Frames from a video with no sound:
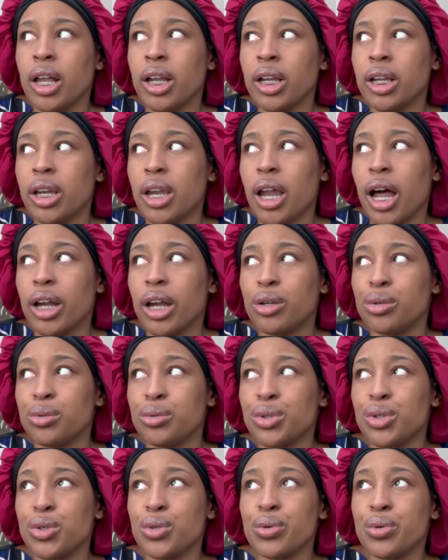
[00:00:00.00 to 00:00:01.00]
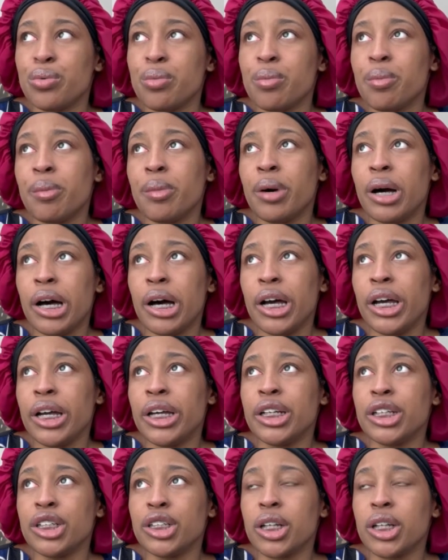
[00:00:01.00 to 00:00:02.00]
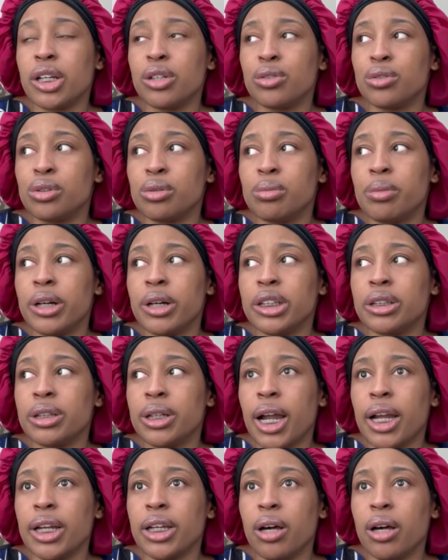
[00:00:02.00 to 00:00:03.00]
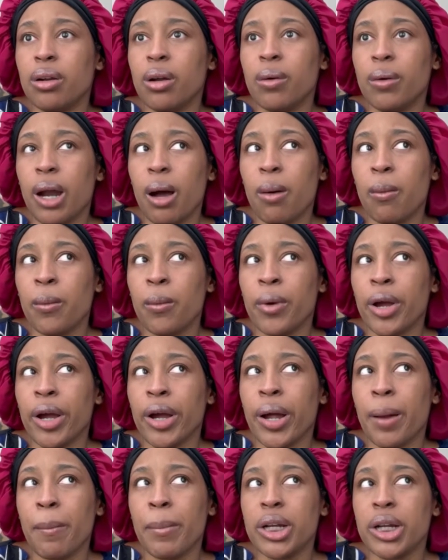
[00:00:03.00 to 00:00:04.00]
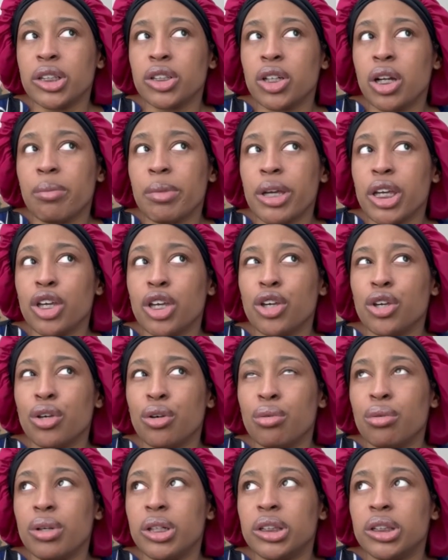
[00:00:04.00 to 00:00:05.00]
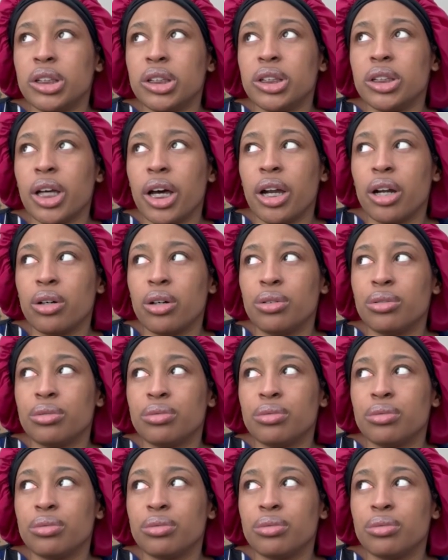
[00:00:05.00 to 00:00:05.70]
not do too much not do too much and i don't know what i'm wearing but it's gonna be cute and subtle